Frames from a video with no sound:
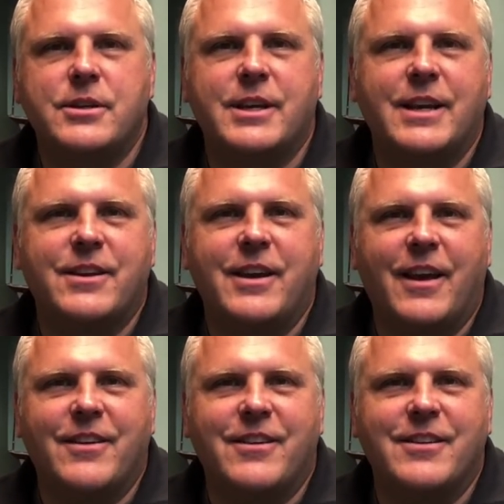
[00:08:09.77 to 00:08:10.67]
get
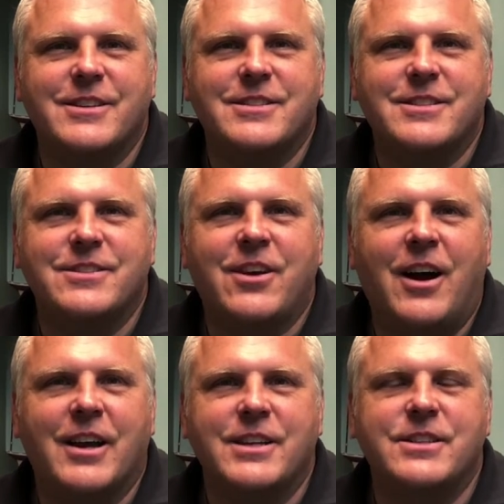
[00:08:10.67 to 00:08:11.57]
together and to
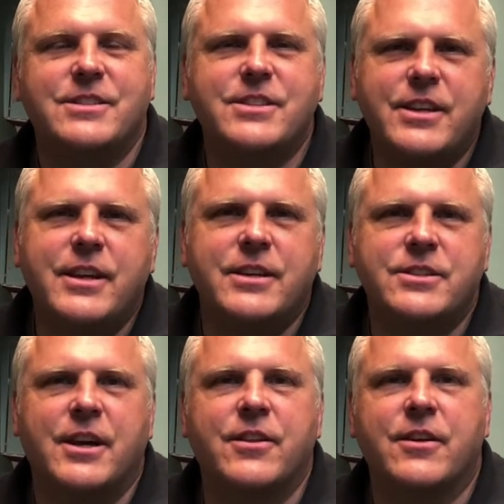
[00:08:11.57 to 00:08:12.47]
talk and to see
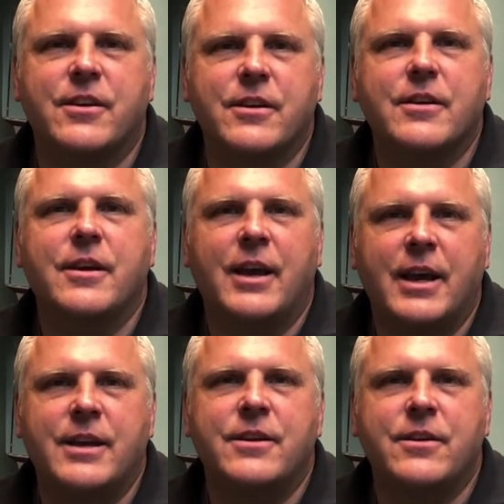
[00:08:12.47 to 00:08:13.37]
each other.
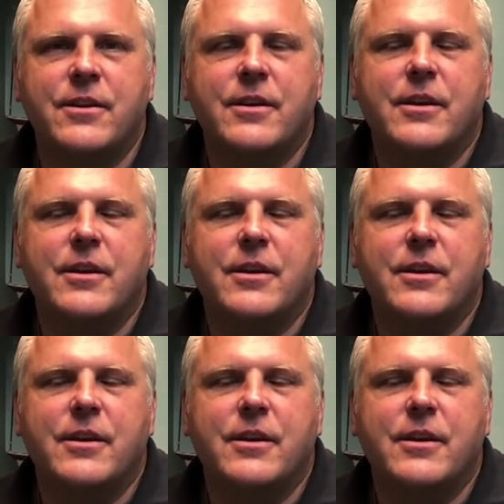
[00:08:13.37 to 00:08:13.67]
And